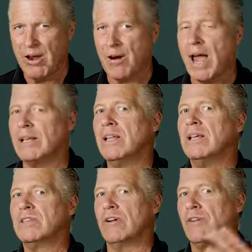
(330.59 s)
All right,
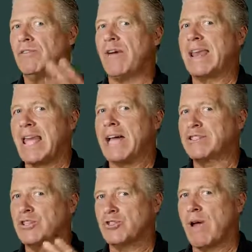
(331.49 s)
so fatty
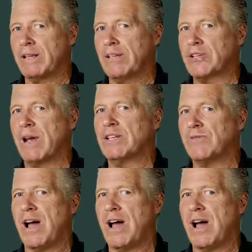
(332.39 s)
acids, triglycerides,